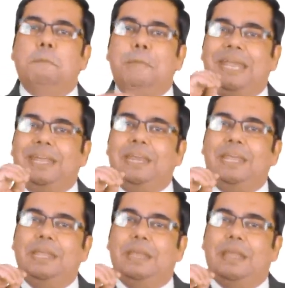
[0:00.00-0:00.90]

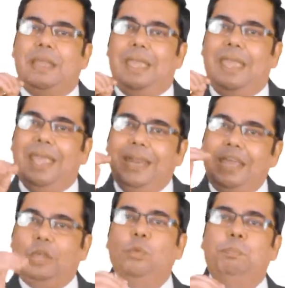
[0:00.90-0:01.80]
maintaining
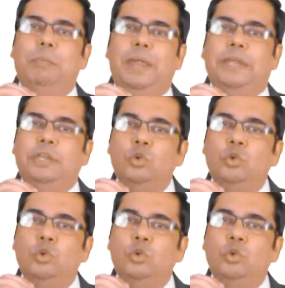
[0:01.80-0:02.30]
any equipment